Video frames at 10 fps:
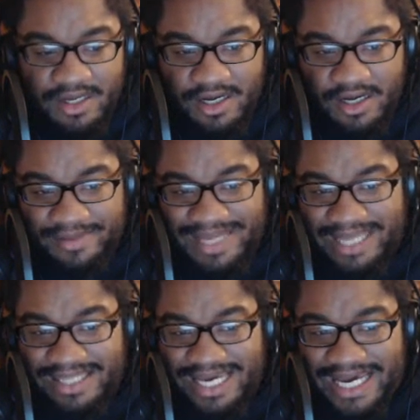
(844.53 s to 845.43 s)

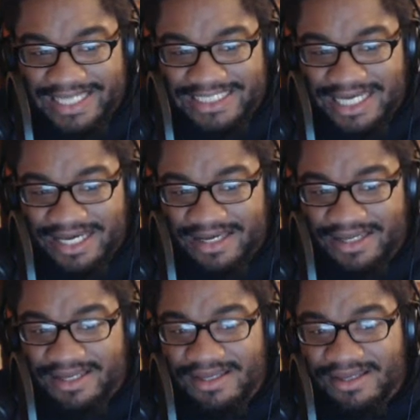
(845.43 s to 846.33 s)
and the hashtag
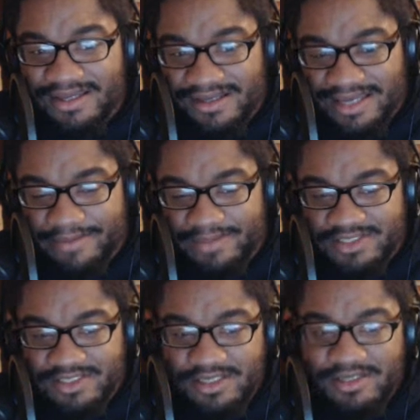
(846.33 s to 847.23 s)
gaming
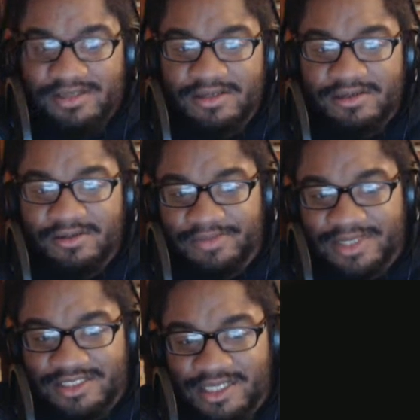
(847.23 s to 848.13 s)
looks good. Peace out.